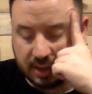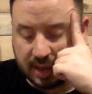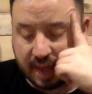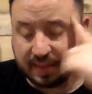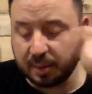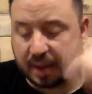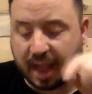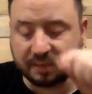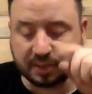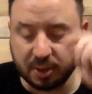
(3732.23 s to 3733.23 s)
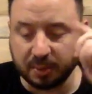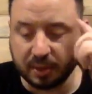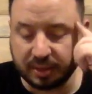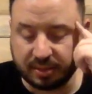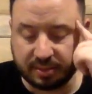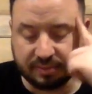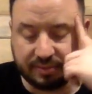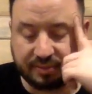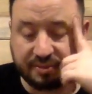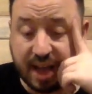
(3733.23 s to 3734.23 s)
I think I would have to go with
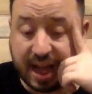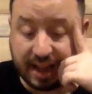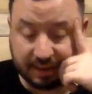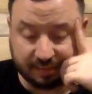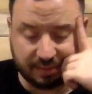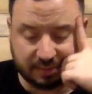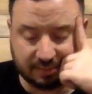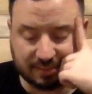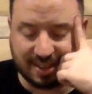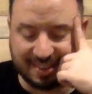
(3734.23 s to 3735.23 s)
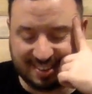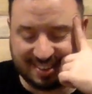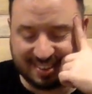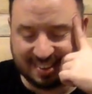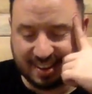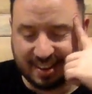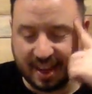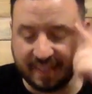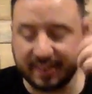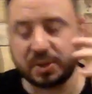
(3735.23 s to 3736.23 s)
five. I think
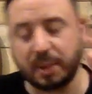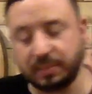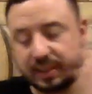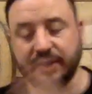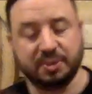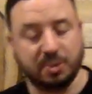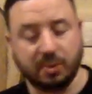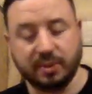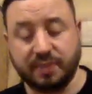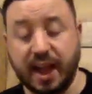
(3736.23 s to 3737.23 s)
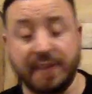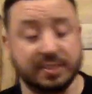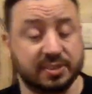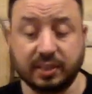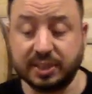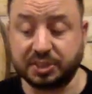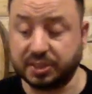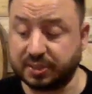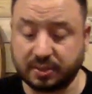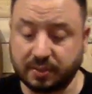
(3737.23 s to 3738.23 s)
that's what I'm leaning towards. Five is
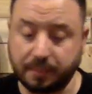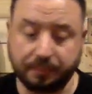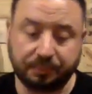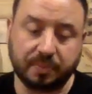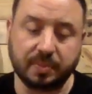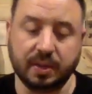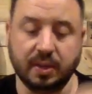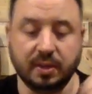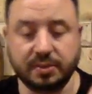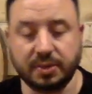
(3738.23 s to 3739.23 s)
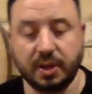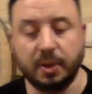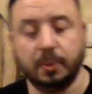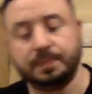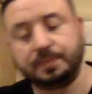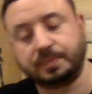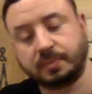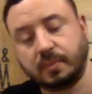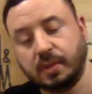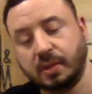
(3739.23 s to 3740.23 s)
delicious. So,
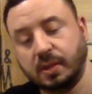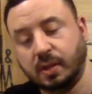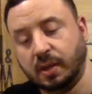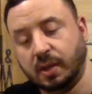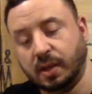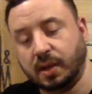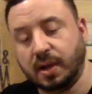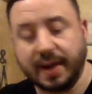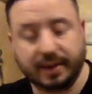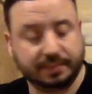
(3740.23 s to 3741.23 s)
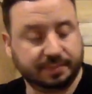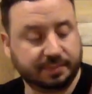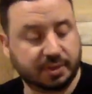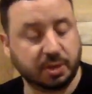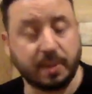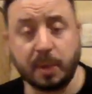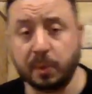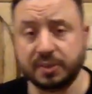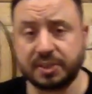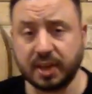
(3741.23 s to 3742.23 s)
all right. So my
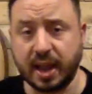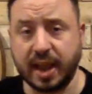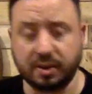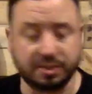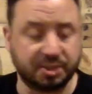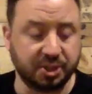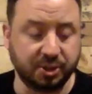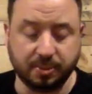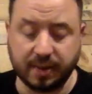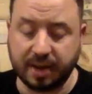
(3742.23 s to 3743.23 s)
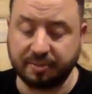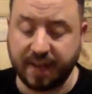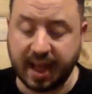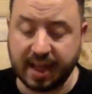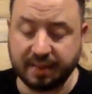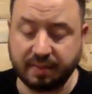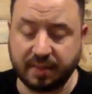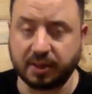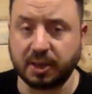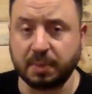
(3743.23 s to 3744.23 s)
winners tonight are two and five.
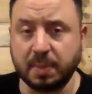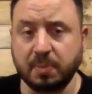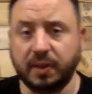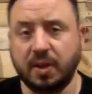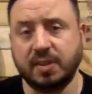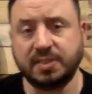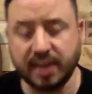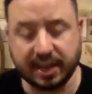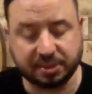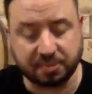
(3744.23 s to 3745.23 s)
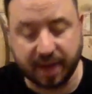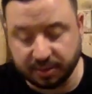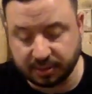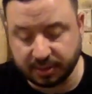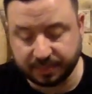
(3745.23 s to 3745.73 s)
They're going to be moving on to the next round.